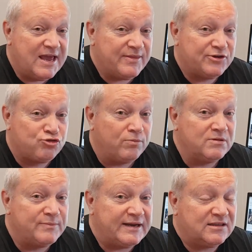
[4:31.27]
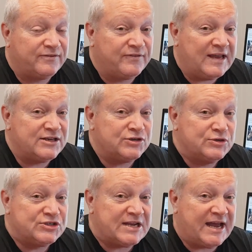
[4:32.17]
They dropped him back to the flat 2
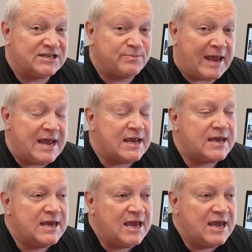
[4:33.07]
starts back.